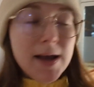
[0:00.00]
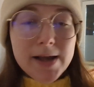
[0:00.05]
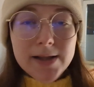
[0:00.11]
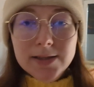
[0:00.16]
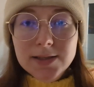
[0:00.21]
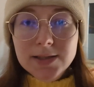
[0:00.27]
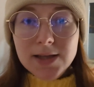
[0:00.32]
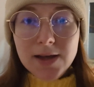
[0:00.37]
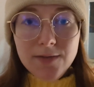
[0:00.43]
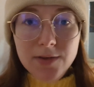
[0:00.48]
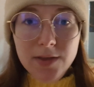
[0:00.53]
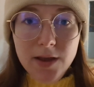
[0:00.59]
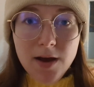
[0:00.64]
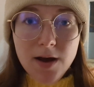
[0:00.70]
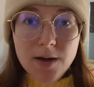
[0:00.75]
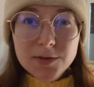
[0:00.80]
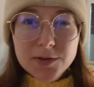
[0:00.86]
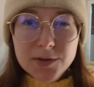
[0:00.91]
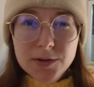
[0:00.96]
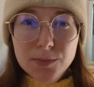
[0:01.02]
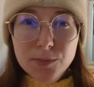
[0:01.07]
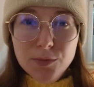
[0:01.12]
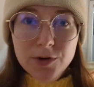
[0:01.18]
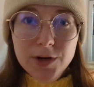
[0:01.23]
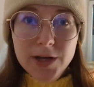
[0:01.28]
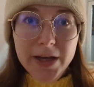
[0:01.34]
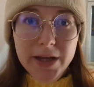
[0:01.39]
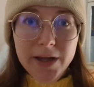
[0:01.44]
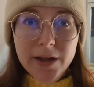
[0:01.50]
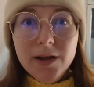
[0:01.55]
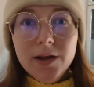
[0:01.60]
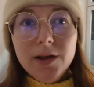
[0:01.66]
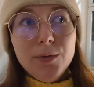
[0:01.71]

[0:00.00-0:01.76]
and set everything up. So in the morning